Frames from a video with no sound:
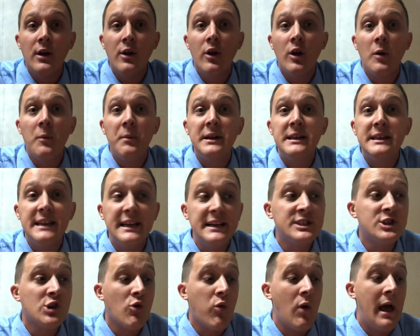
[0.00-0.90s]
You're going to be
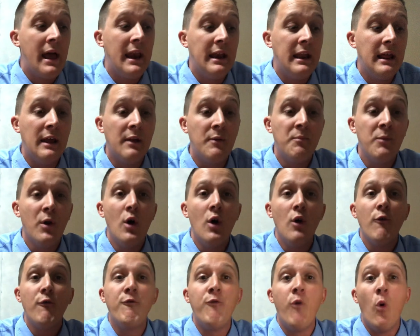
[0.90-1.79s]
discredited
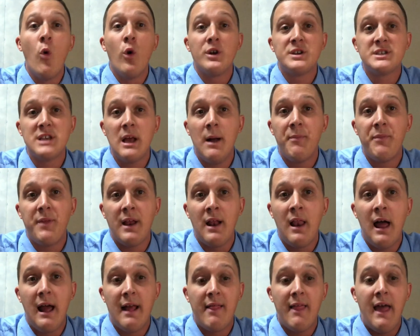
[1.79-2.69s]
for something
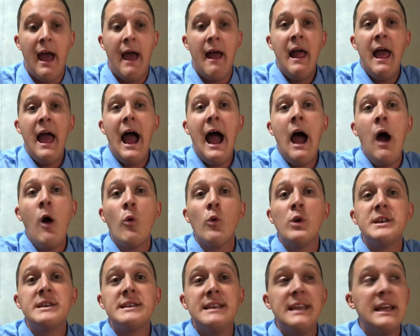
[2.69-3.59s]
like that.
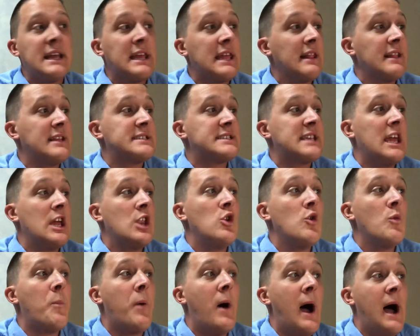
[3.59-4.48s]
How ridiculous can
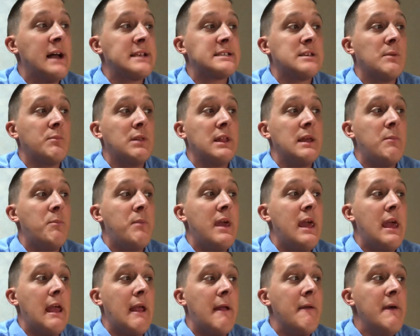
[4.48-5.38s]
you possibly
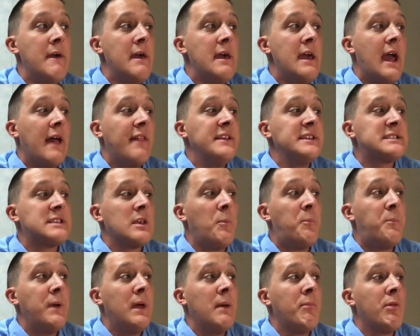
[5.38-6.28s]
be? And this is a
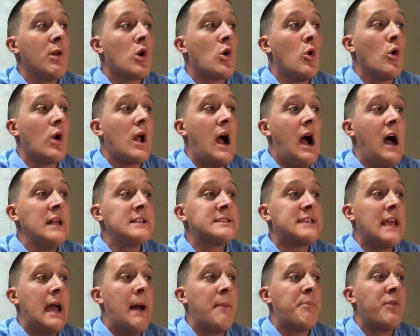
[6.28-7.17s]
biblical
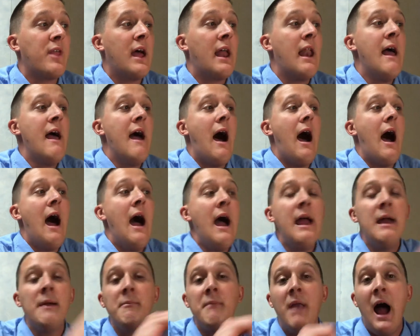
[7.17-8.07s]
concept that
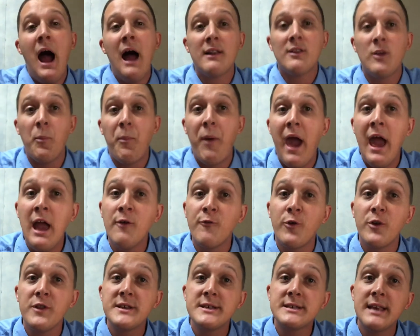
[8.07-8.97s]
I am not to pay
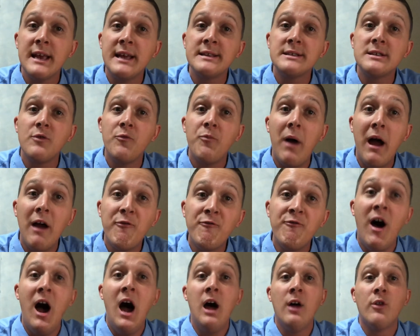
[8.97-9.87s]
for the sins of my
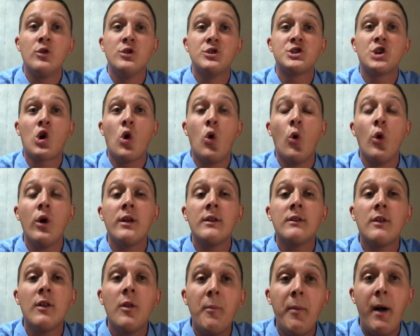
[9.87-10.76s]
fathers
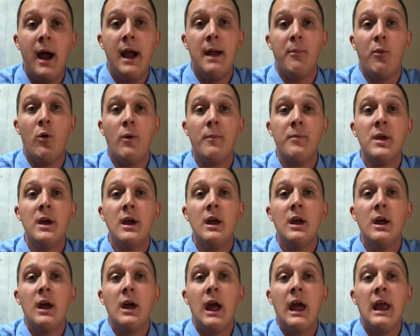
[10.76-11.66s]
according to the Bible.
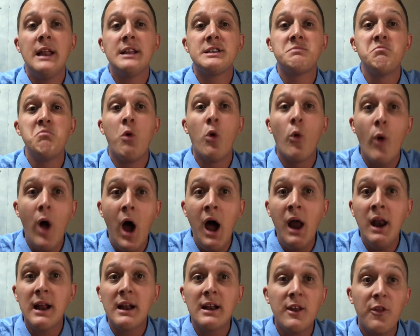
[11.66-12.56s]
And it's
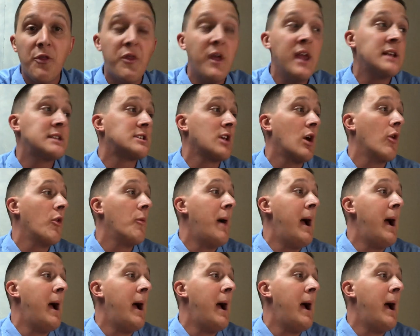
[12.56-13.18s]
moronic to think so.